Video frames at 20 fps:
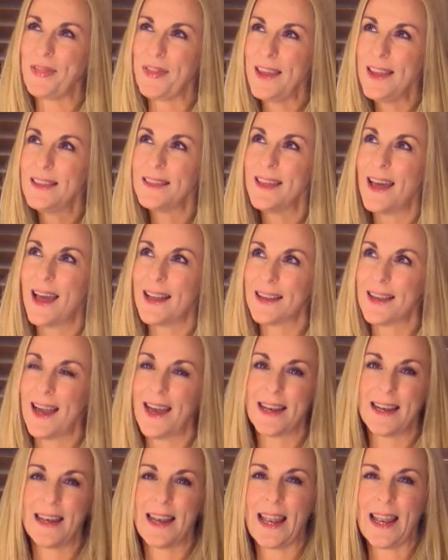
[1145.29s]
think that
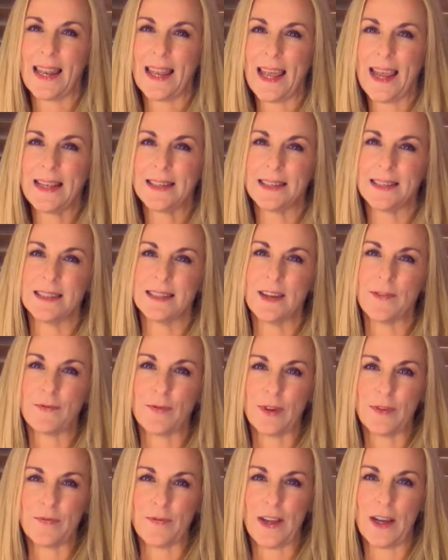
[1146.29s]
kind of lays a
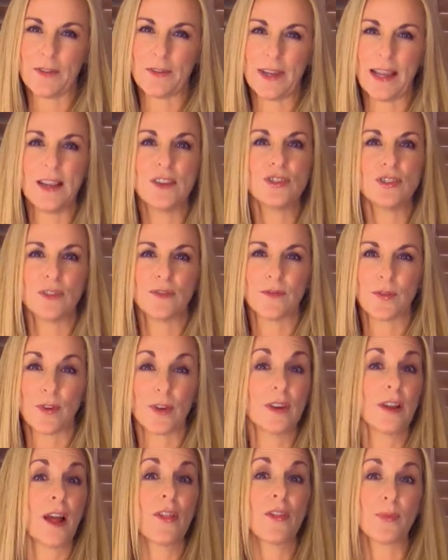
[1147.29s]
different foundation for
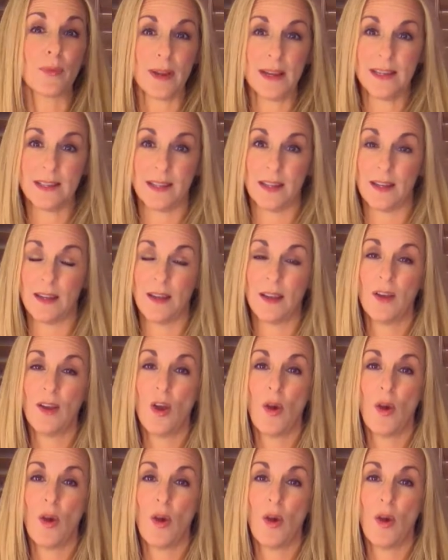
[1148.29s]
another reason